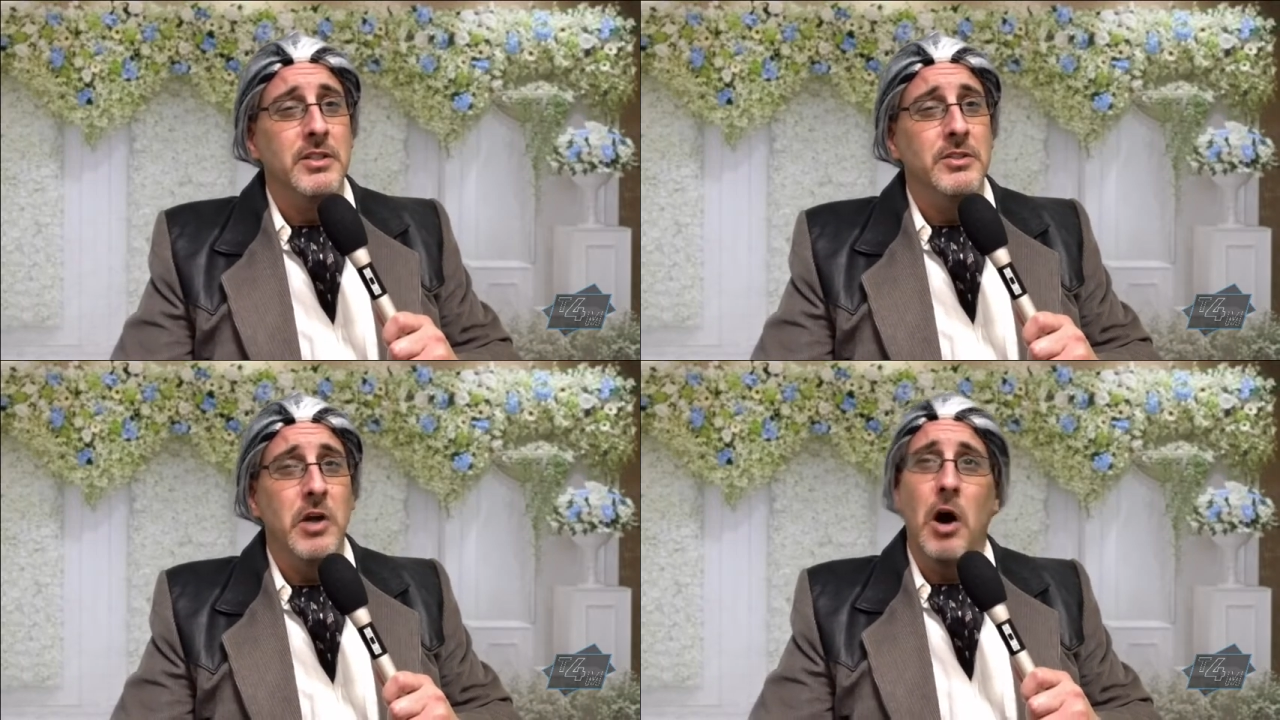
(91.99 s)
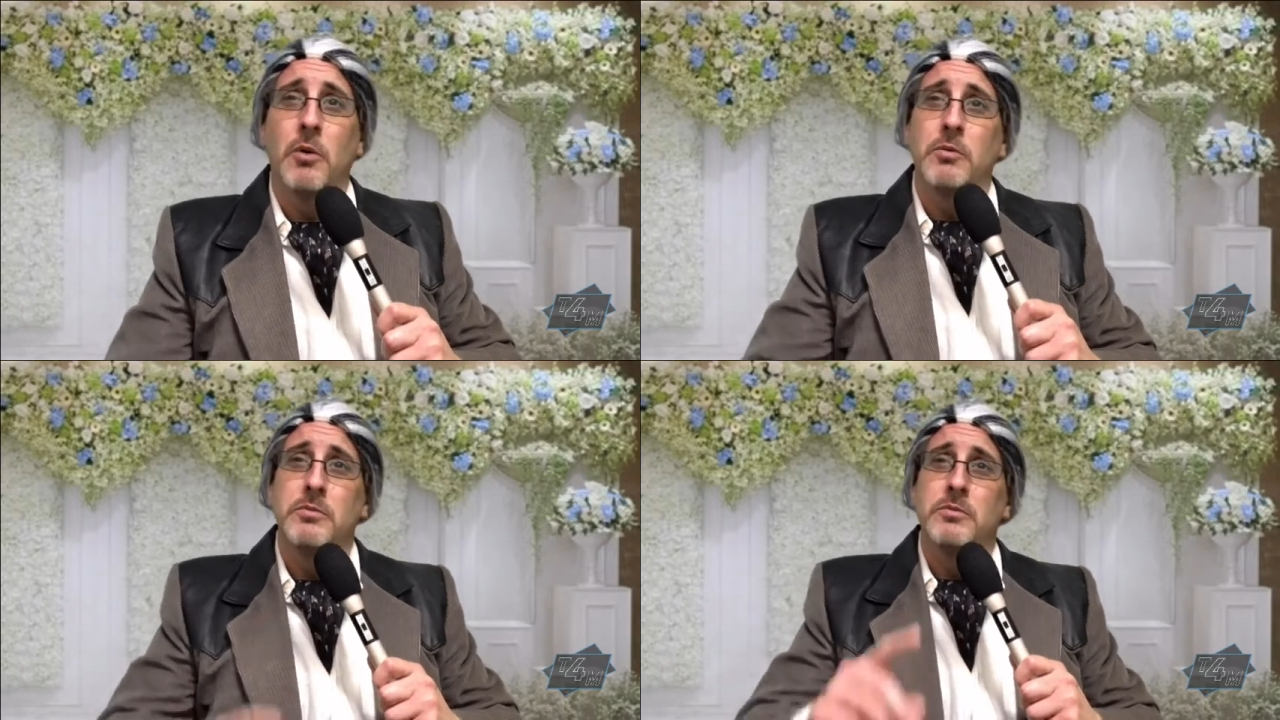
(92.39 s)
No,
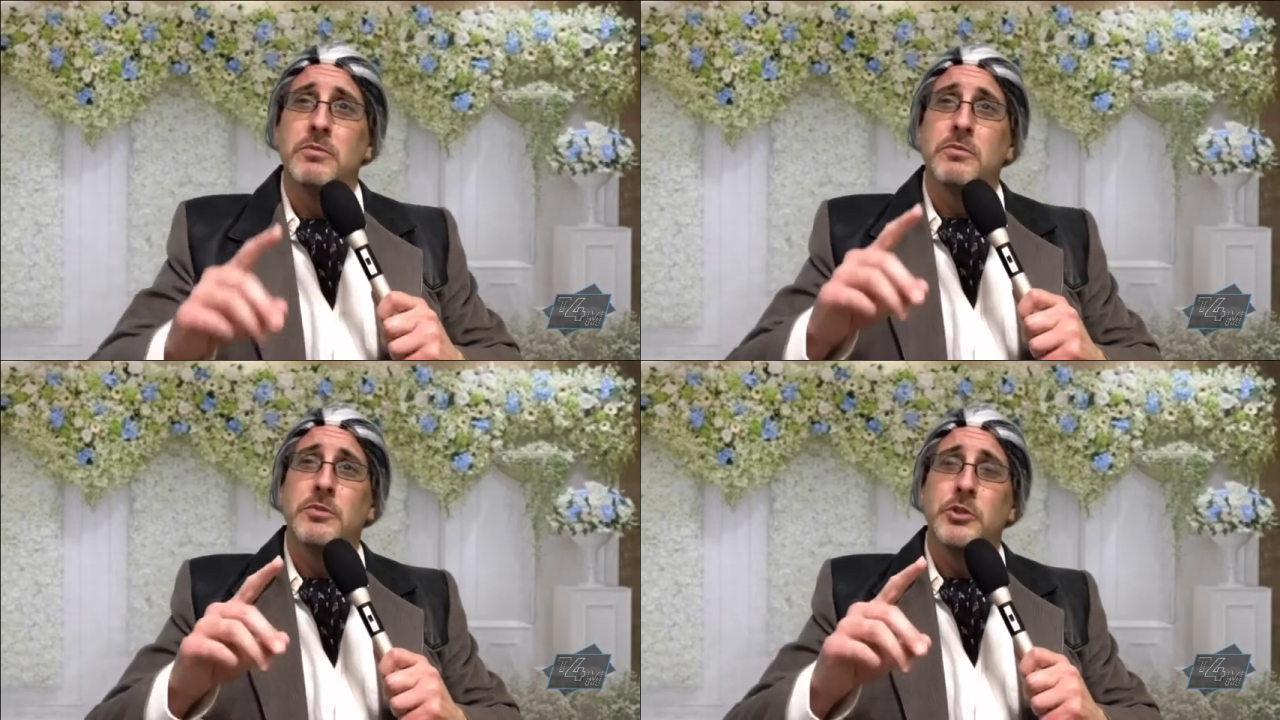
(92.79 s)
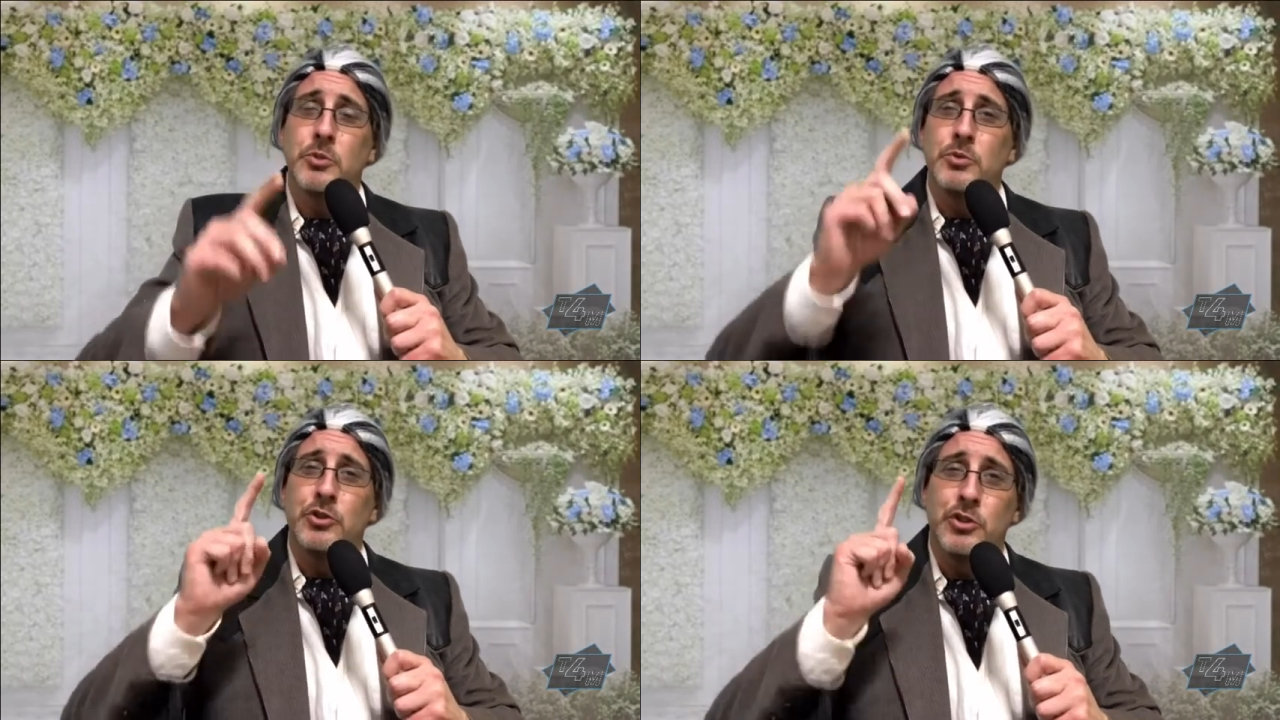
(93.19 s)

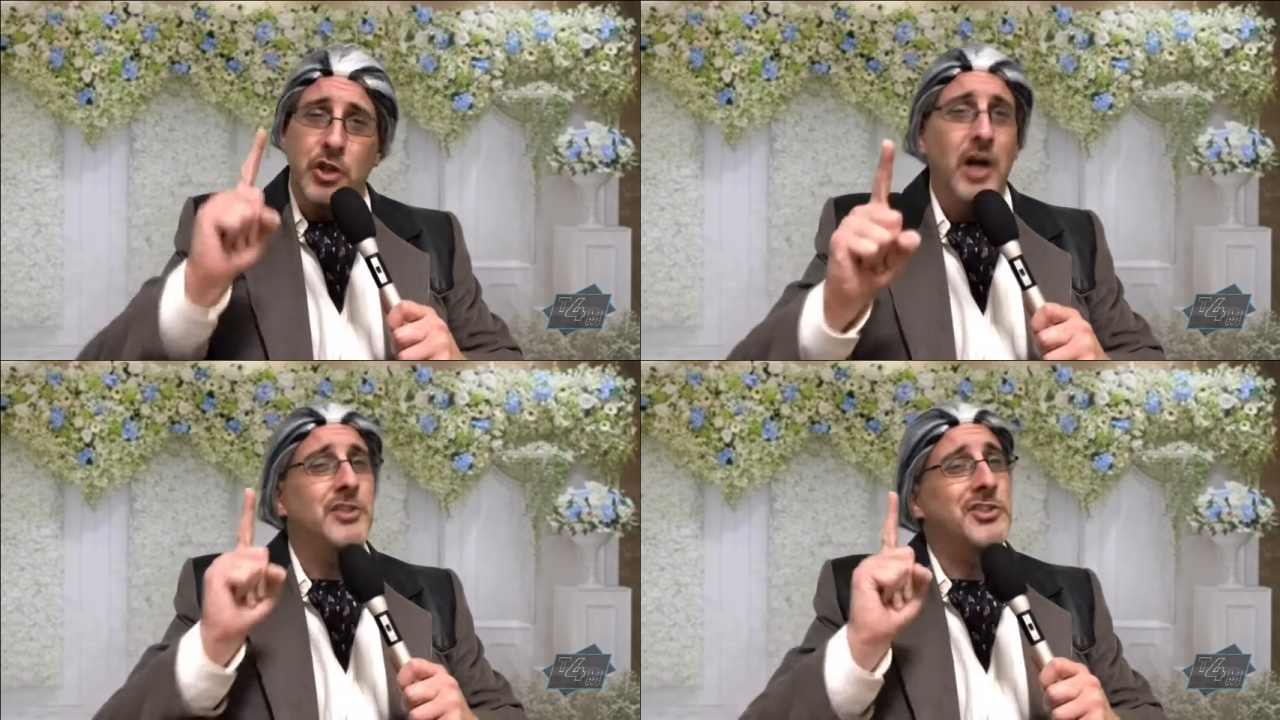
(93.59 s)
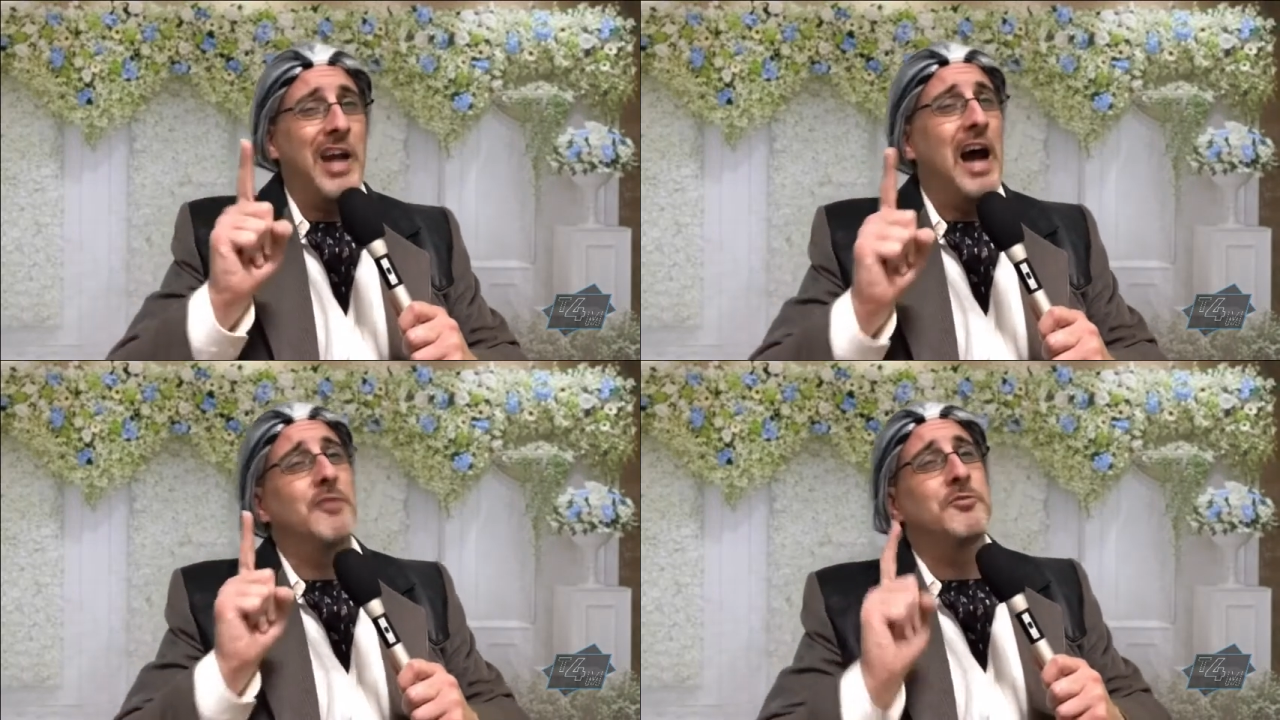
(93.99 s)
you just
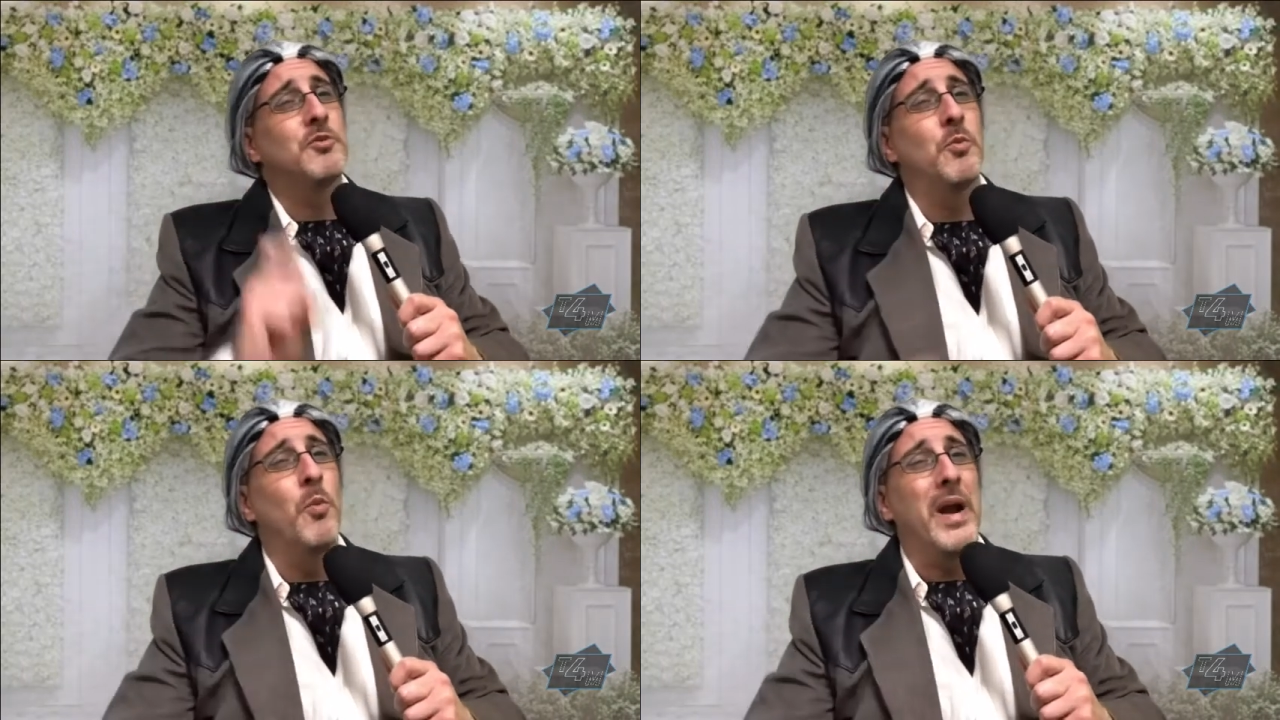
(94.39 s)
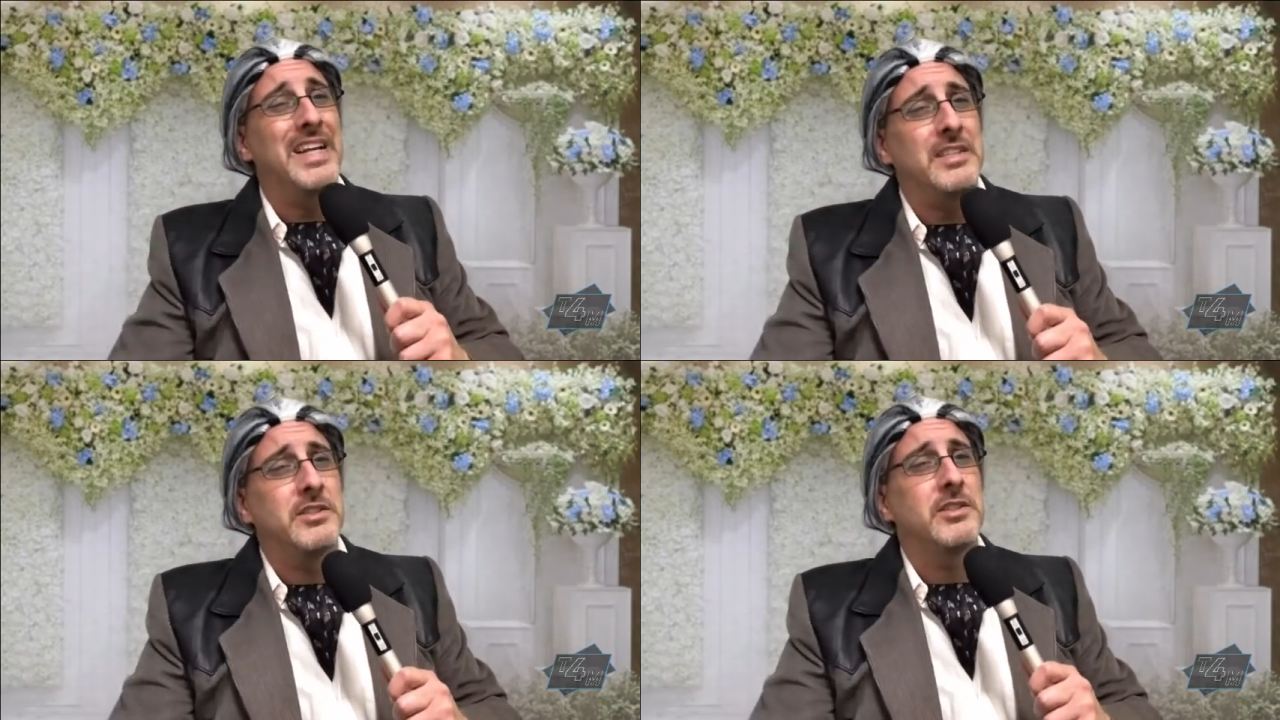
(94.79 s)
have to
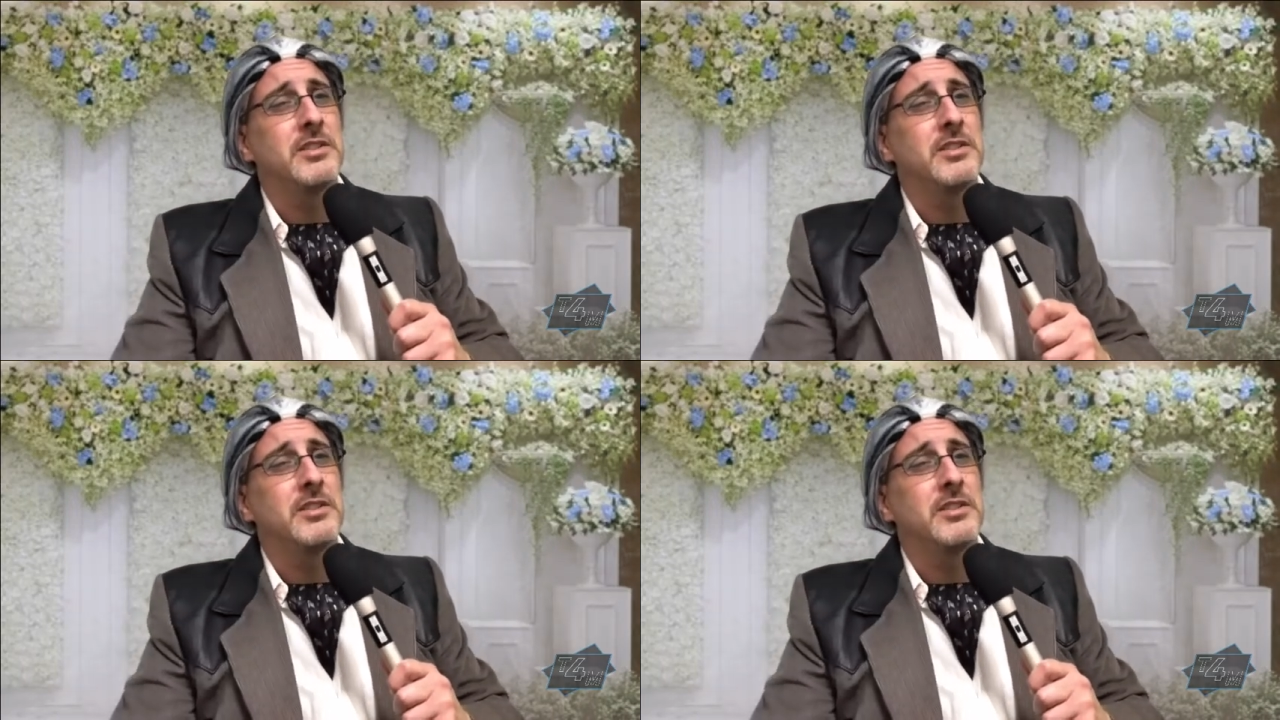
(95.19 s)
wait.